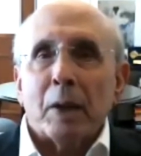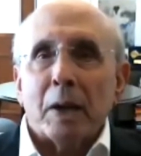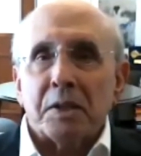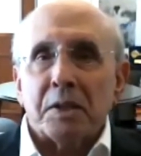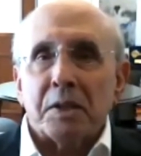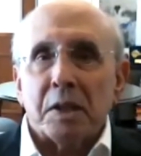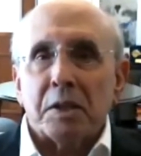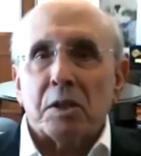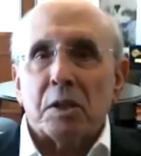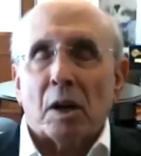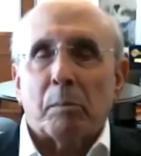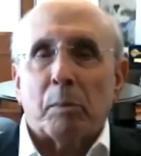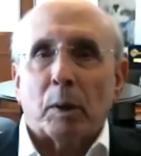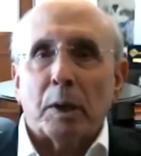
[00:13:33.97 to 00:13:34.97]
assists
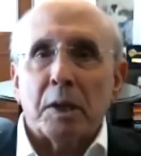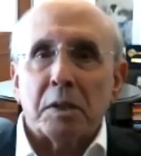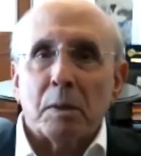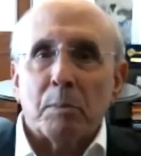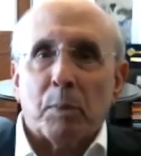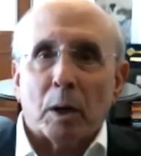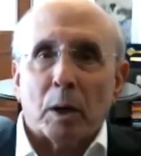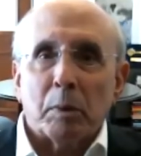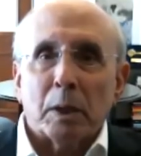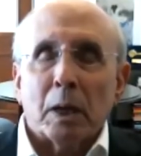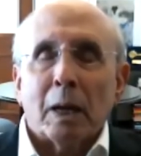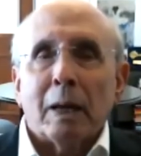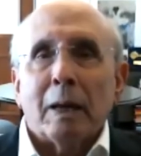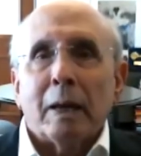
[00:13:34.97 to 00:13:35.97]
our police department
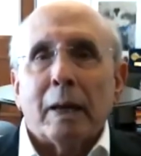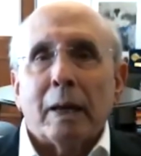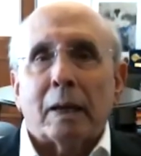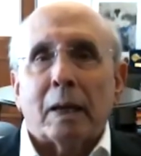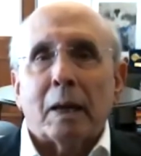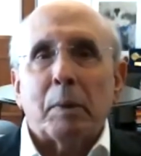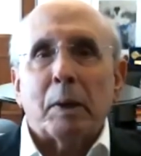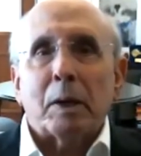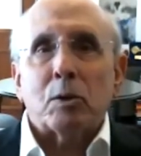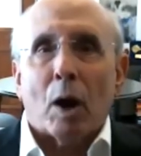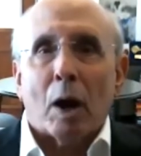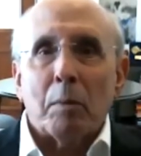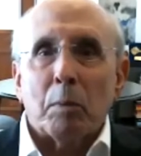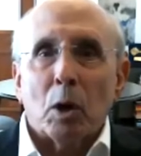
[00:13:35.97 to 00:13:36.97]
in keeping
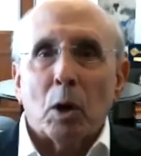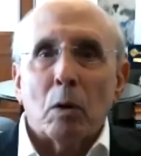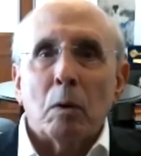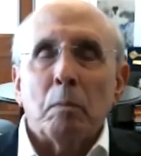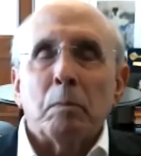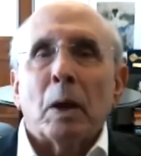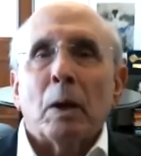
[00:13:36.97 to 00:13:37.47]
crime low,